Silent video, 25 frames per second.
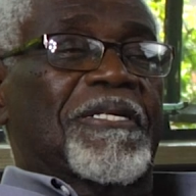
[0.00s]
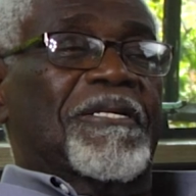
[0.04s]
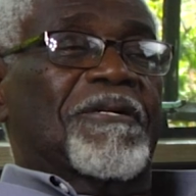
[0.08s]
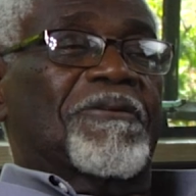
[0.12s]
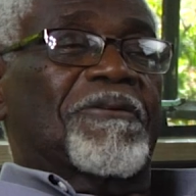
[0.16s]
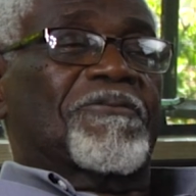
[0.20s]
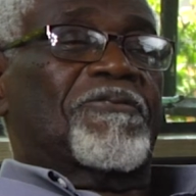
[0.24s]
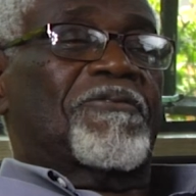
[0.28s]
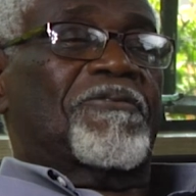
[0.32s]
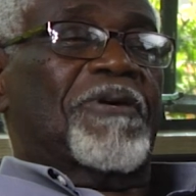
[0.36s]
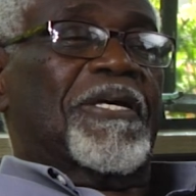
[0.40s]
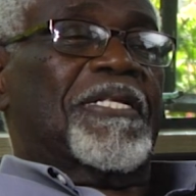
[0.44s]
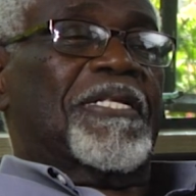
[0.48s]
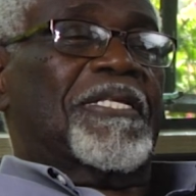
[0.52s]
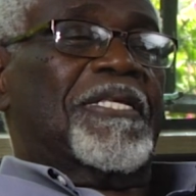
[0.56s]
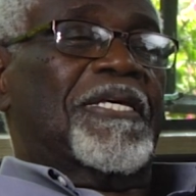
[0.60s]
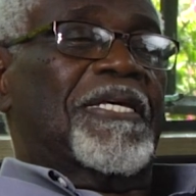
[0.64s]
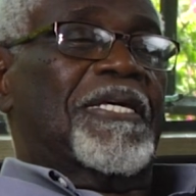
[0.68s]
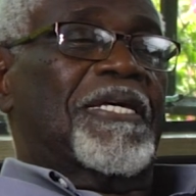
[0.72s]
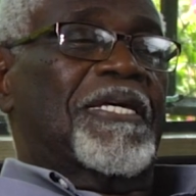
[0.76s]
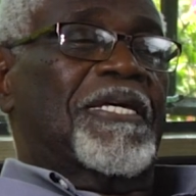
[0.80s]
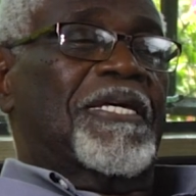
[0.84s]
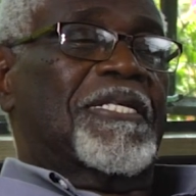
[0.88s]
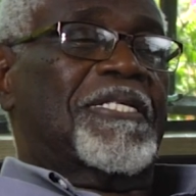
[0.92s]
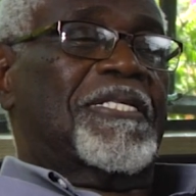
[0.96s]
uh,
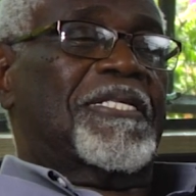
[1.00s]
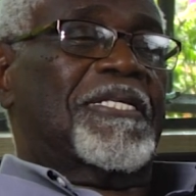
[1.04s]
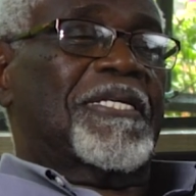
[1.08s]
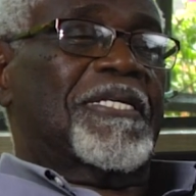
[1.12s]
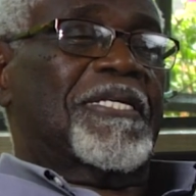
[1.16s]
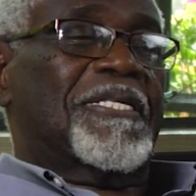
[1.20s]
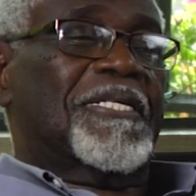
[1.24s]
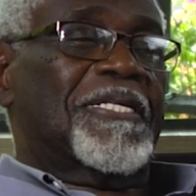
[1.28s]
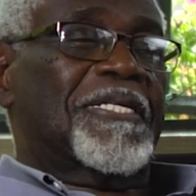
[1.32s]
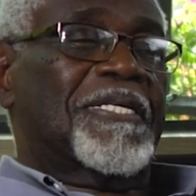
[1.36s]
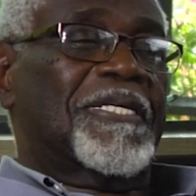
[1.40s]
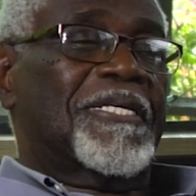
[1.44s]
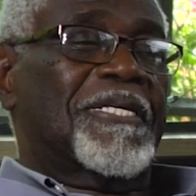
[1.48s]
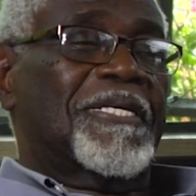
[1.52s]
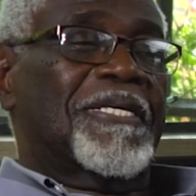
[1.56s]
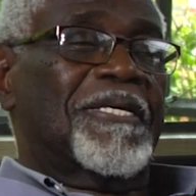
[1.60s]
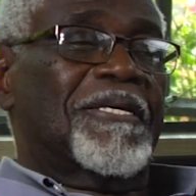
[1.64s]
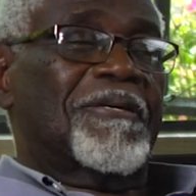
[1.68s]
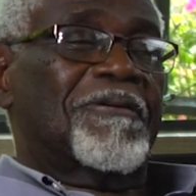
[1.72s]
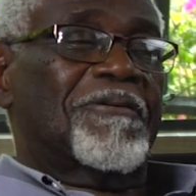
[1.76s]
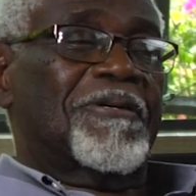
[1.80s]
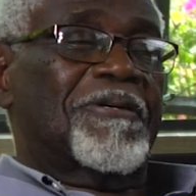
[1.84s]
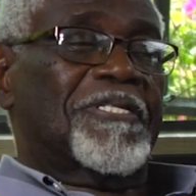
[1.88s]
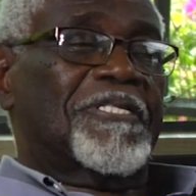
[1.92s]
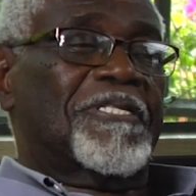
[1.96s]
2018
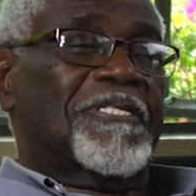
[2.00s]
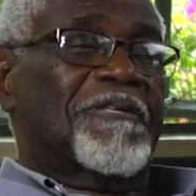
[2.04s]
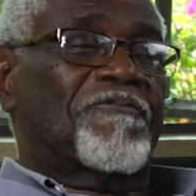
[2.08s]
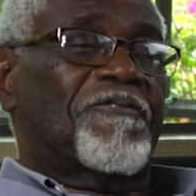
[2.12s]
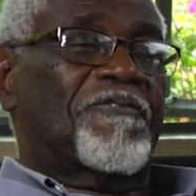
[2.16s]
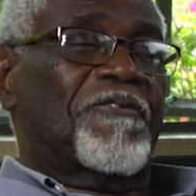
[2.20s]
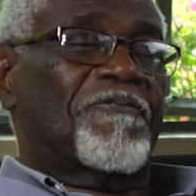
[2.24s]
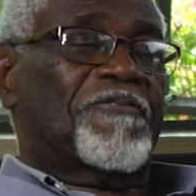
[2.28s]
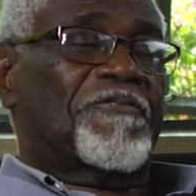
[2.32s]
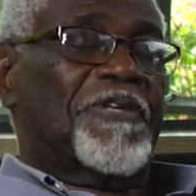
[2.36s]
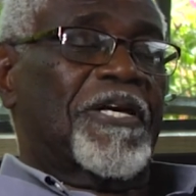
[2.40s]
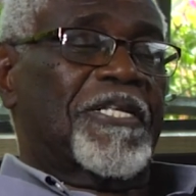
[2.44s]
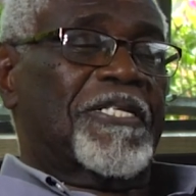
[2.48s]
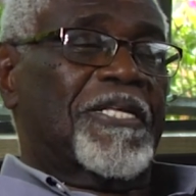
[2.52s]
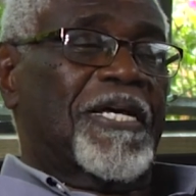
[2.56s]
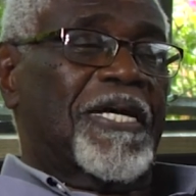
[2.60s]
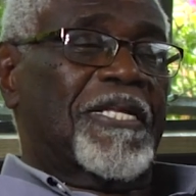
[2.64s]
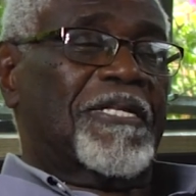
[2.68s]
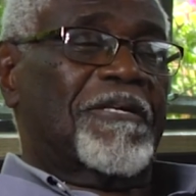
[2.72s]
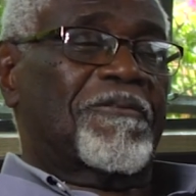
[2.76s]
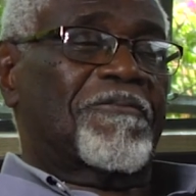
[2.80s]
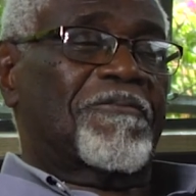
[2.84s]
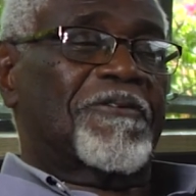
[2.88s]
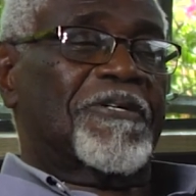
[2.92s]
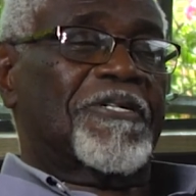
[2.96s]
this is the 50th
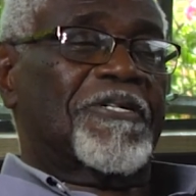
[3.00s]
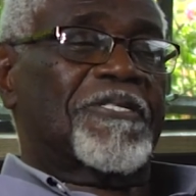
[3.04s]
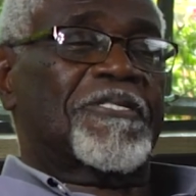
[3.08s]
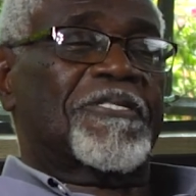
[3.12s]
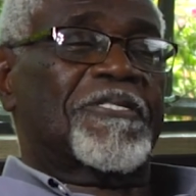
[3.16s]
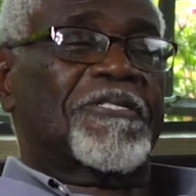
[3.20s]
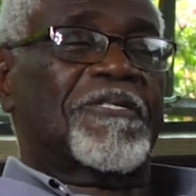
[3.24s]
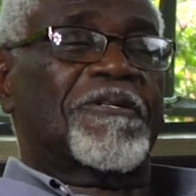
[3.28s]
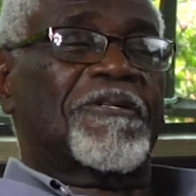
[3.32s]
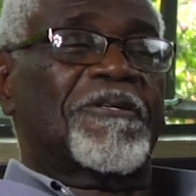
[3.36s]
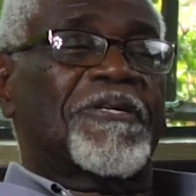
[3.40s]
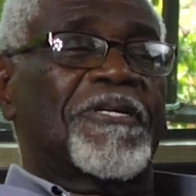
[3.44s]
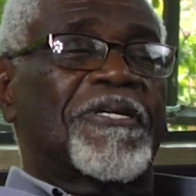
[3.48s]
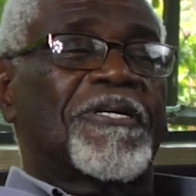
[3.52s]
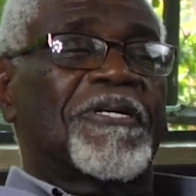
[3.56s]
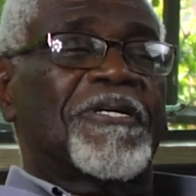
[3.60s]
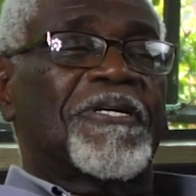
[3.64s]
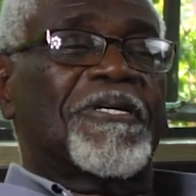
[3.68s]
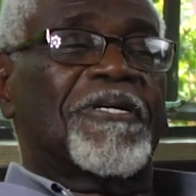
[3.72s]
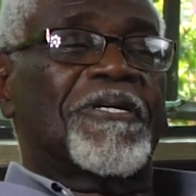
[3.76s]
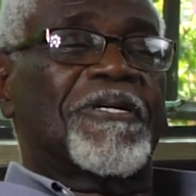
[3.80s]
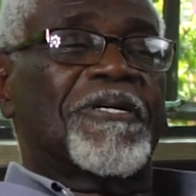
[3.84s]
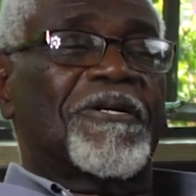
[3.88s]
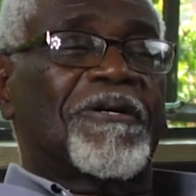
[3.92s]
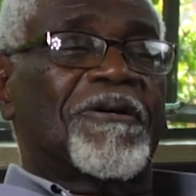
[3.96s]
anniversary
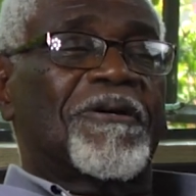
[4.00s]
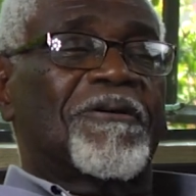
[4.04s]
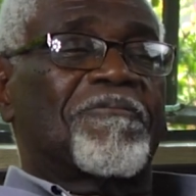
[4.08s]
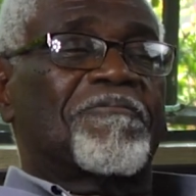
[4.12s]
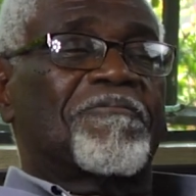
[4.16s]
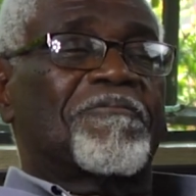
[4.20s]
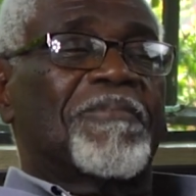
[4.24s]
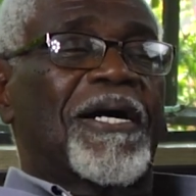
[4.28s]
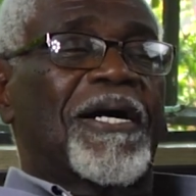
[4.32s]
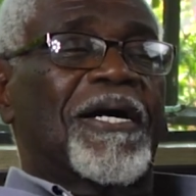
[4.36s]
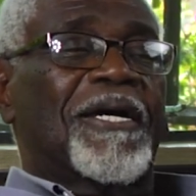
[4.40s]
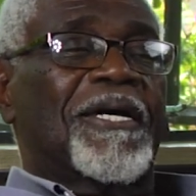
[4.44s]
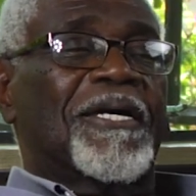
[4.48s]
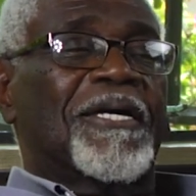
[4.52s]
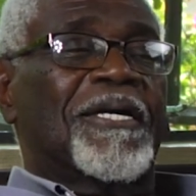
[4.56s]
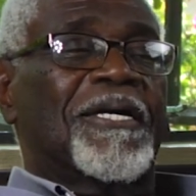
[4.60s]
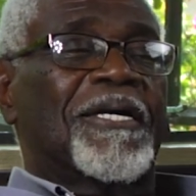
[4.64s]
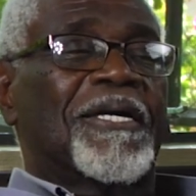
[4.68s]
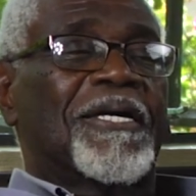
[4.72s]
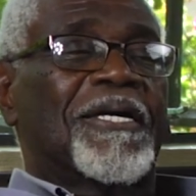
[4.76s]
of my